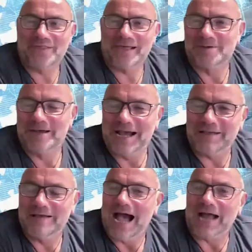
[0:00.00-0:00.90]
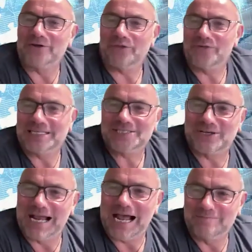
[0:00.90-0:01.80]
No, thanks, mate. I don't think
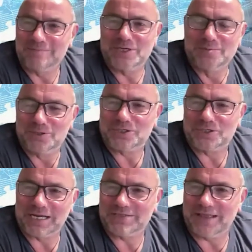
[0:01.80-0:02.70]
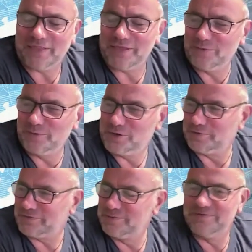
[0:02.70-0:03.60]
that's going to happen too much because I think
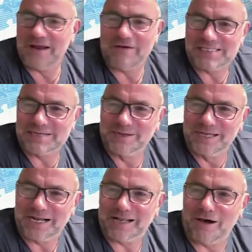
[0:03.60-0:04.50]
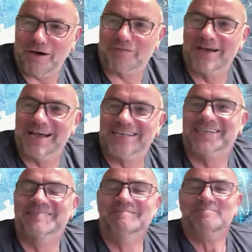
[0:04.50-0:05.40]
we're cut from a very similar cloth,
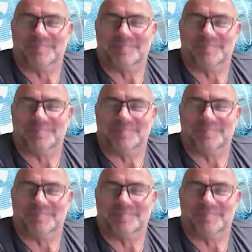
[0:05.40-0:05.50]
mate.